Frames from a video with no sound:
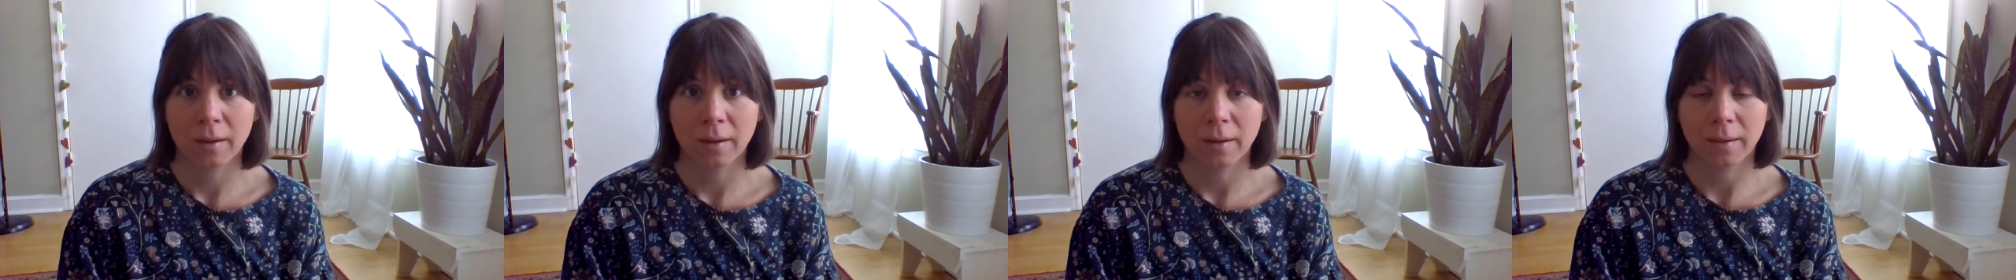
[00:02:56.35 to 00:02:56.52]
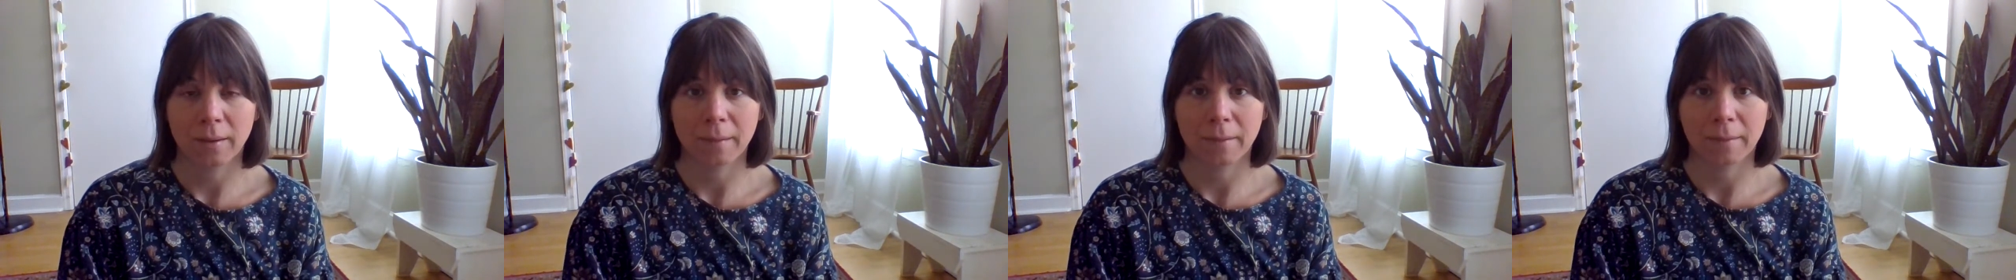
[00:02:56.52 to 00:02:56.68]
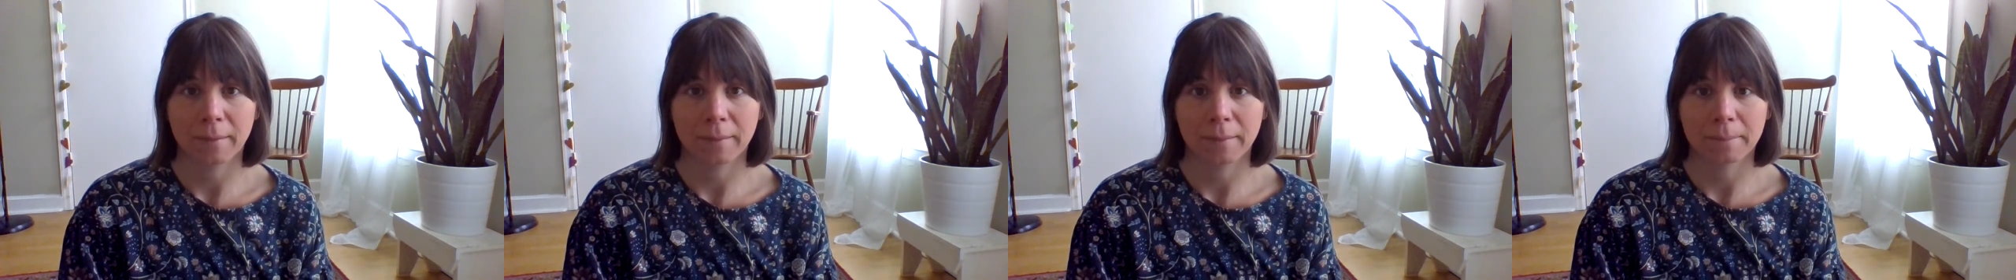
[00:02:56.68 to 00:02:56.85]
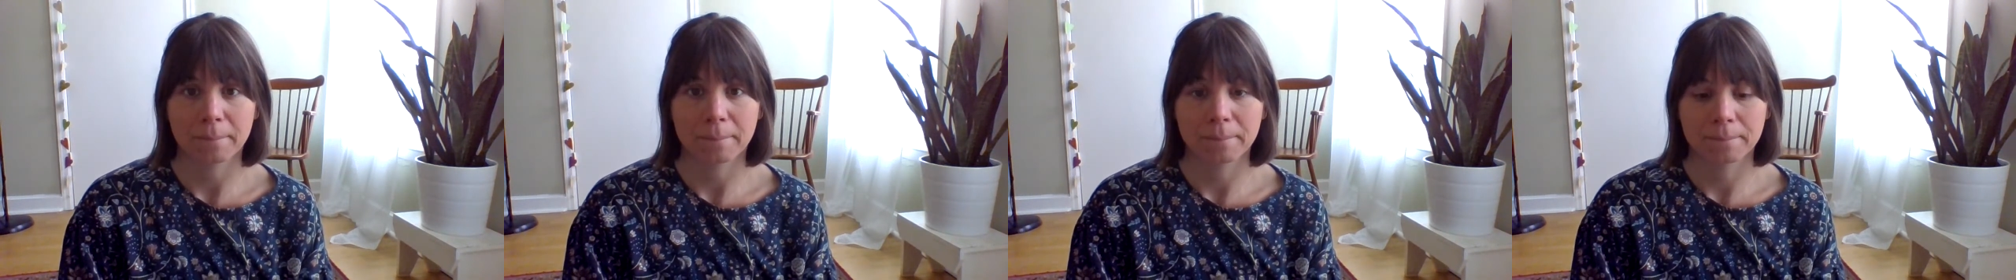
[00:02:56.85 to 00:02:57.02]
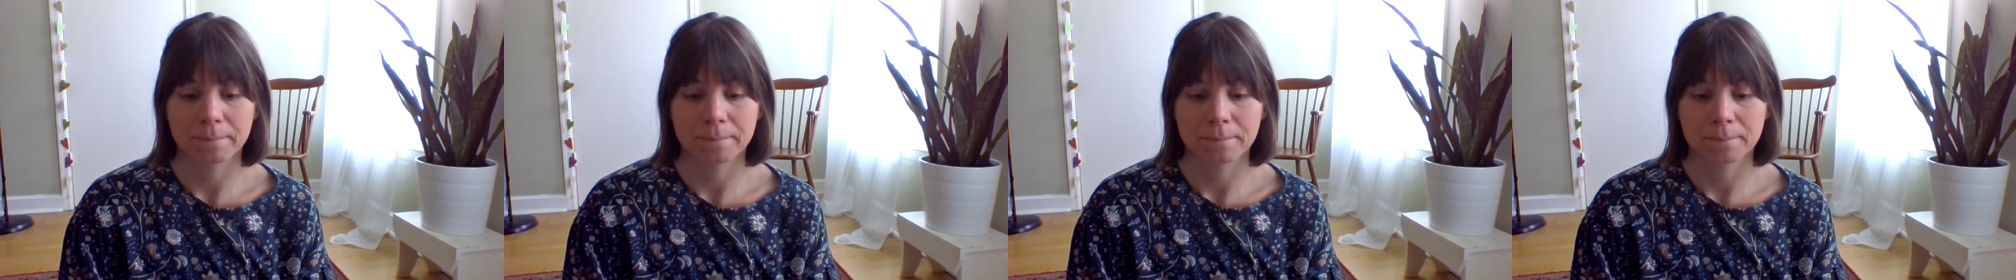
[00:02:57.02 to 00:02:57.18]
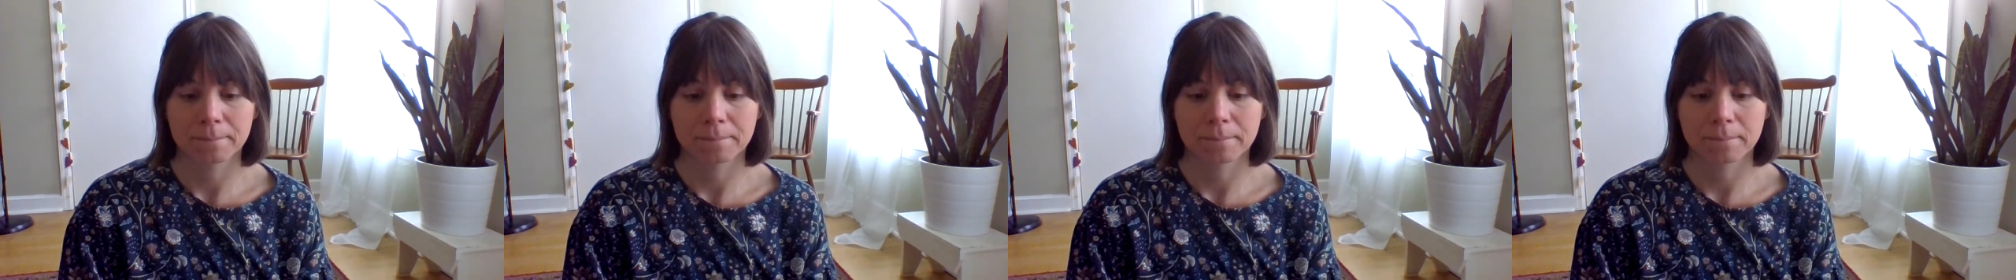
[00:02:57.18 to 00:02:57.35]

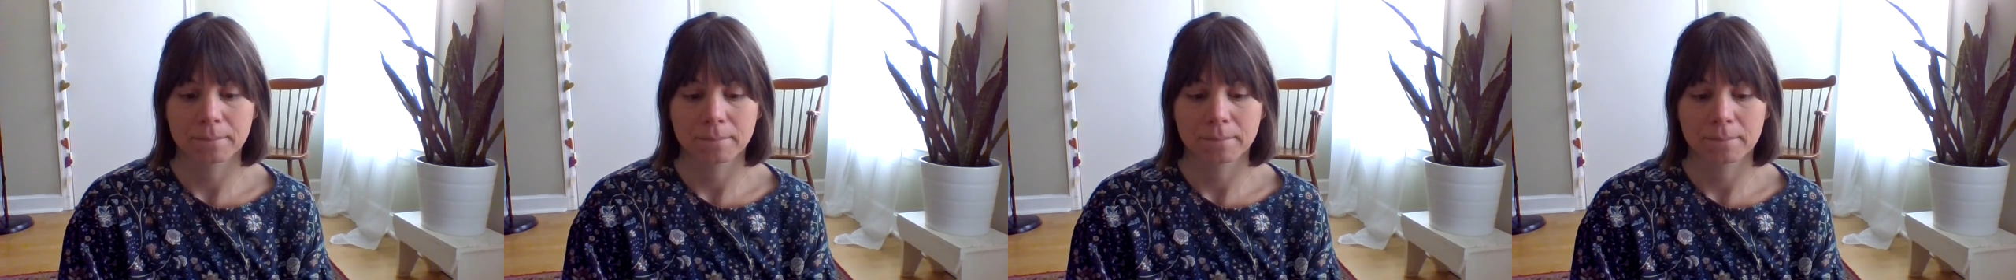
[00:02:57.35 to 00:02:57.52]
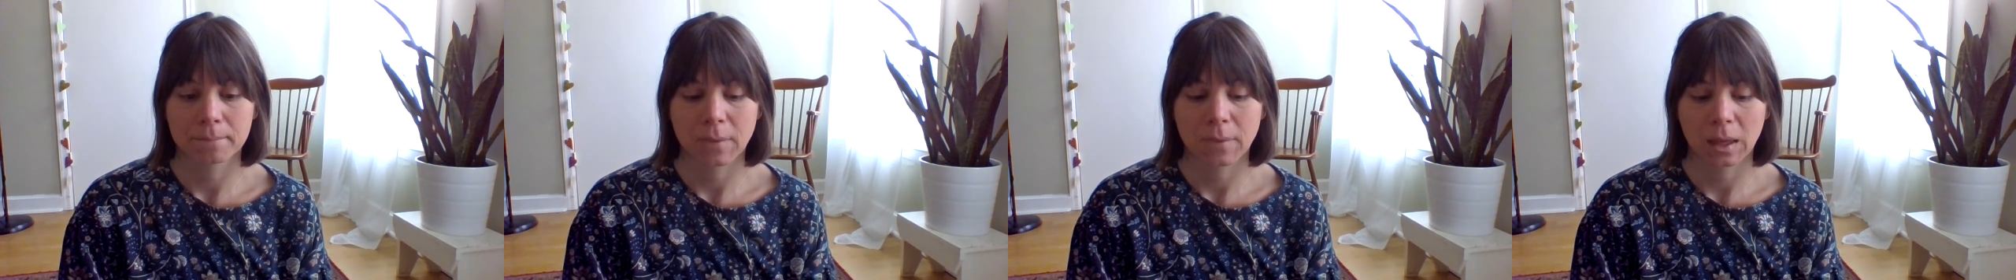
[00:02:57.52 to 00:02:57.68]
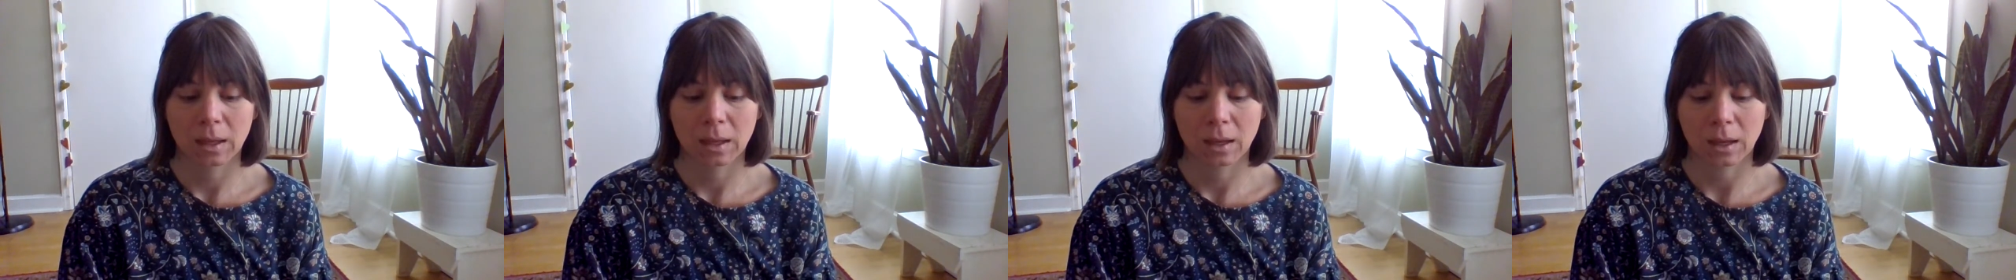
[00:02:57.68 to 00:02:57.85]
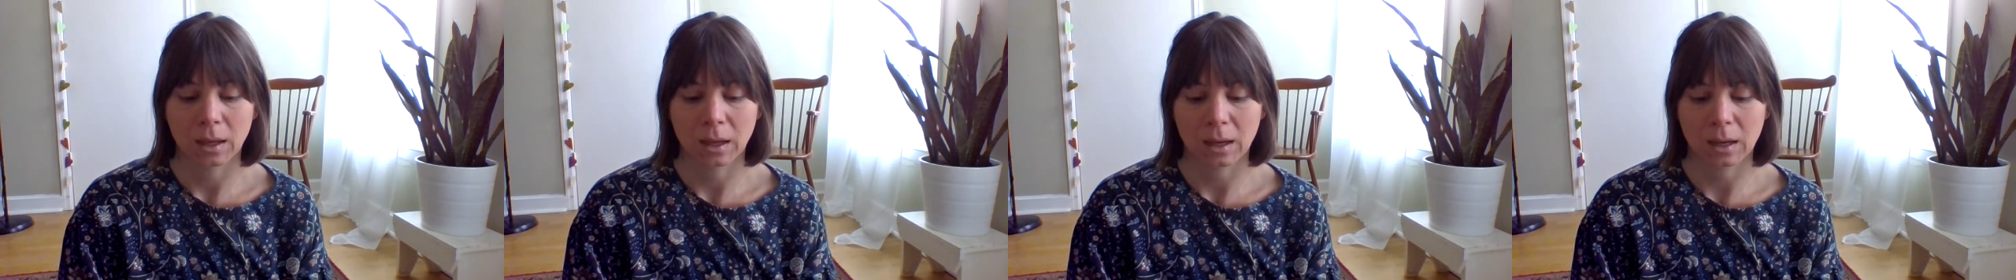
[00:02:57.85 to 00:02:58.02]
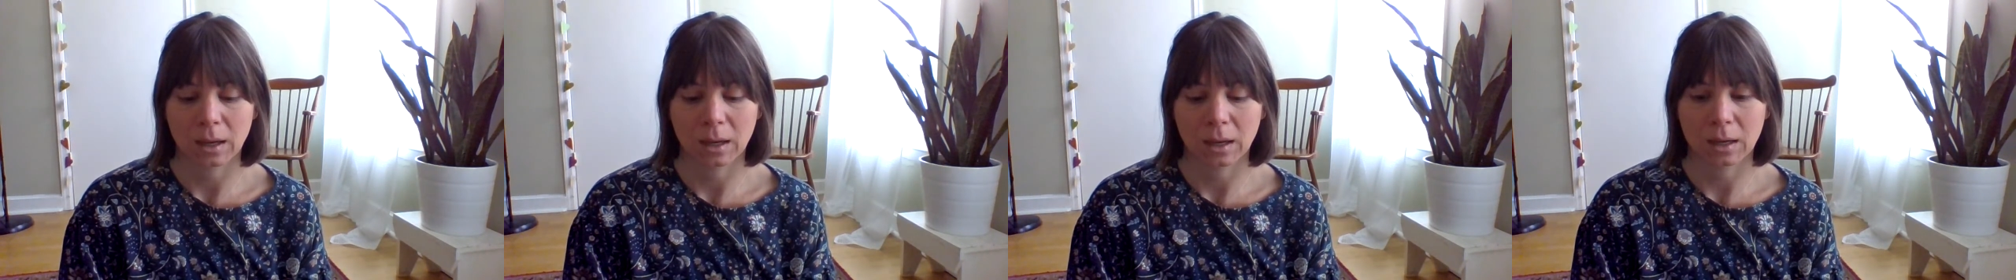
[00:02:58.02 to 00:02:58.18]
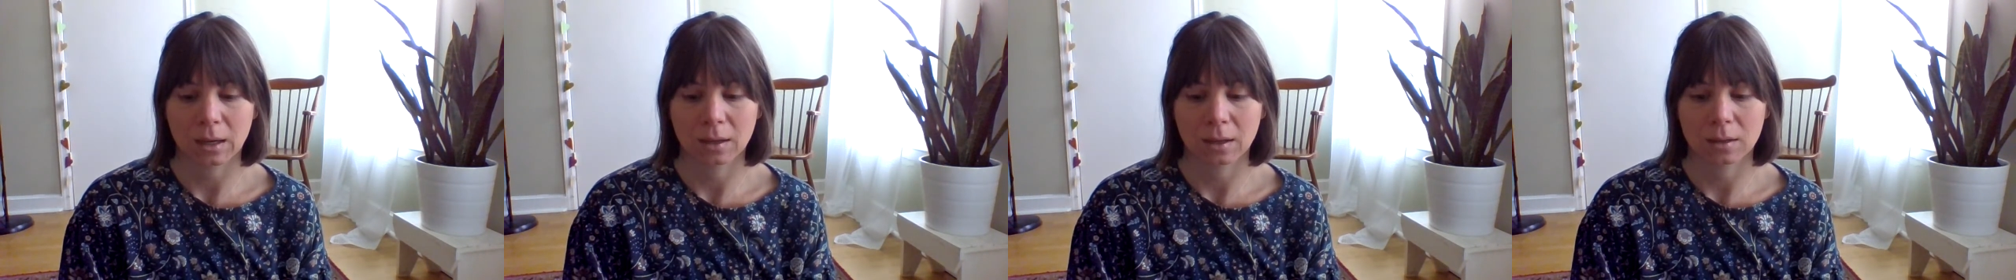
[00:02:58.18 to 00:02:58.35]

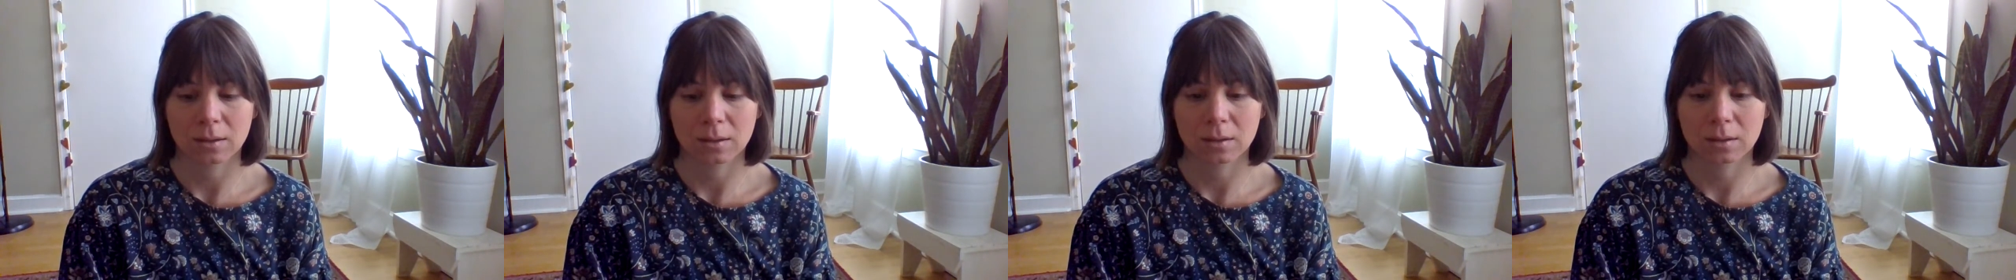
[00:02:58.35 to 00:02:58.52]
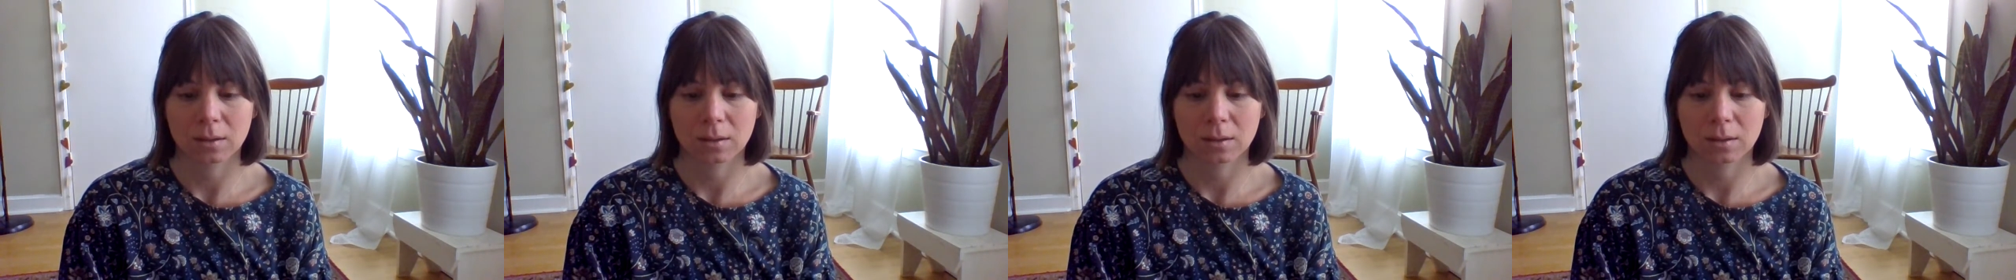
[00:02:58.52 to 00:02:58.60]
and